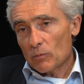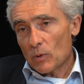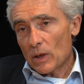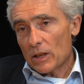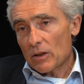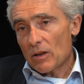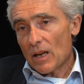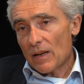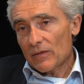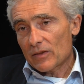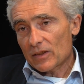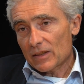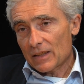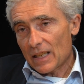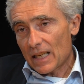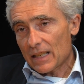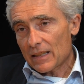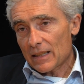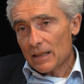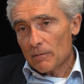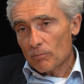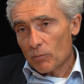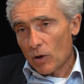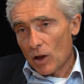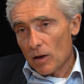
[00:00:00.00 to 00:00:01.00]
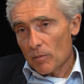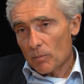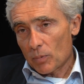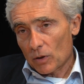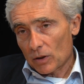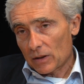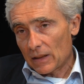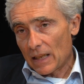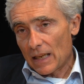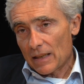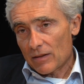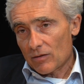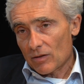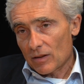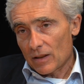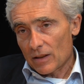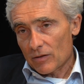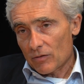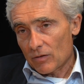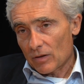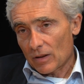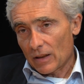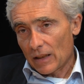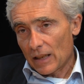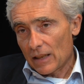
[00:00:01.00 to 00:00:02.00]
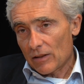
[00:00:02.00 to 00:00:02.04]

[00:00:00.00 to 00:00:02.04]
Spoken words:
when you have strict employment protection legislation,